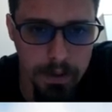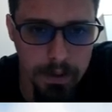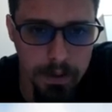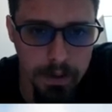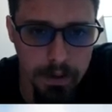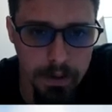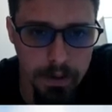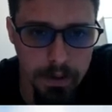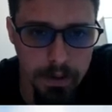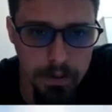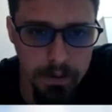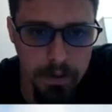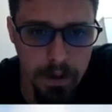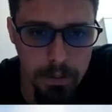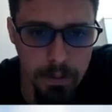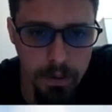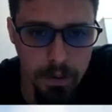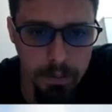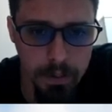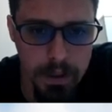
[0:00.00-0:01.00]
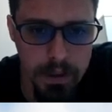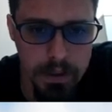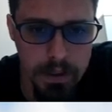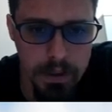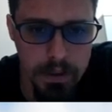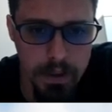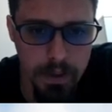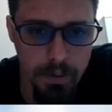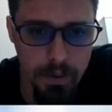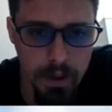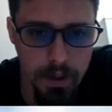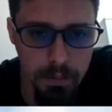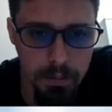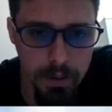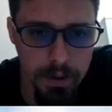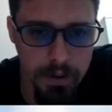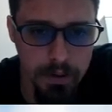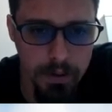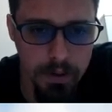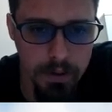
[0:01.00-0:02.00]
He's got more pieces developed, but
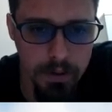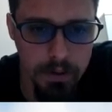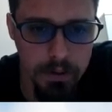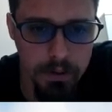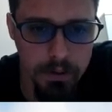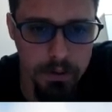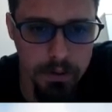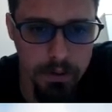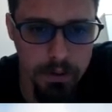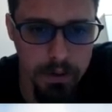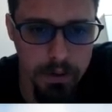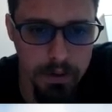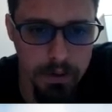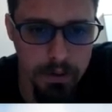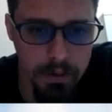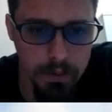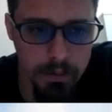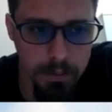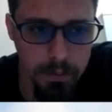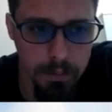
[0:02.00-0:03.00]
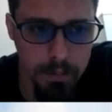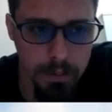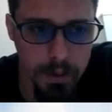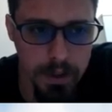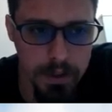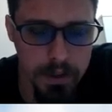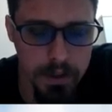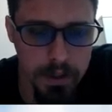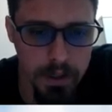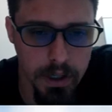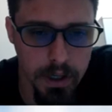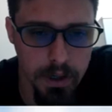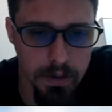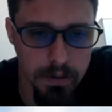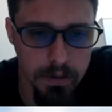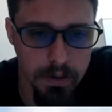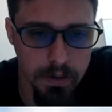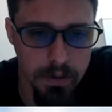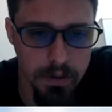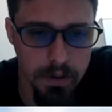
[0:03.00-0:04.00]
they're all sort of bunched
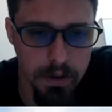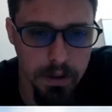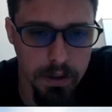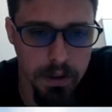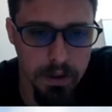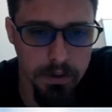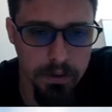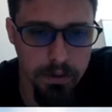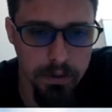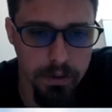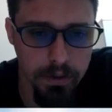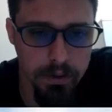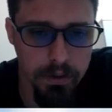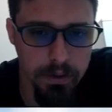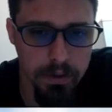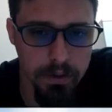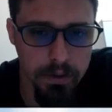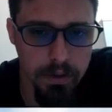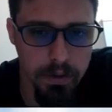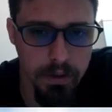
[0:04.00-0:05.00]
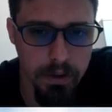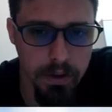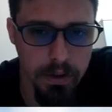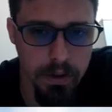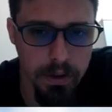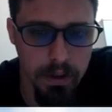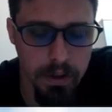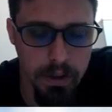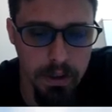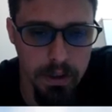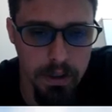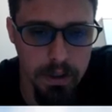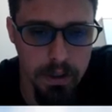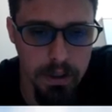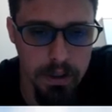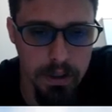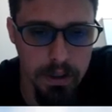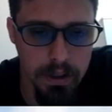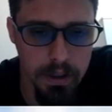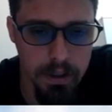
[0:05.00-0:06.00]
together, clustered,
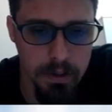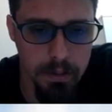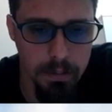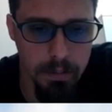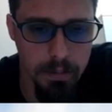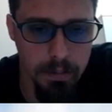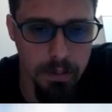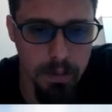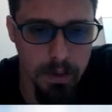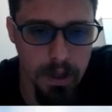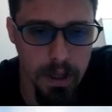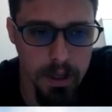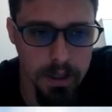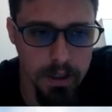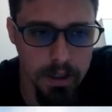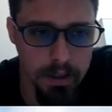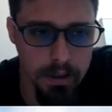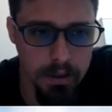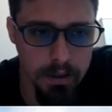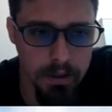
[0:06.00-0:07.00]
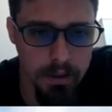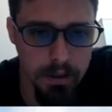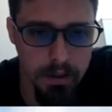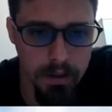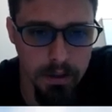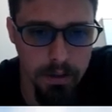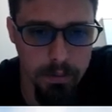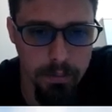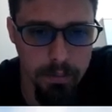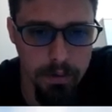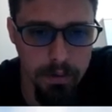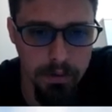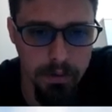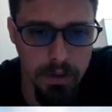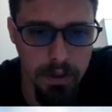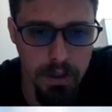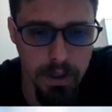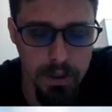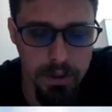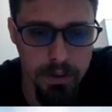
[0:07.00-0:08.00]
blocking. It feels
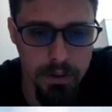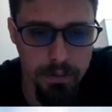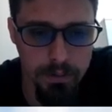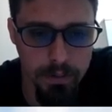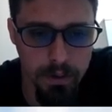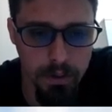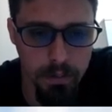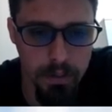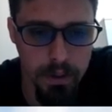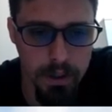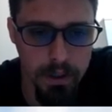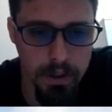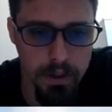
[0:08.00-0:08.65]
claustrophobic.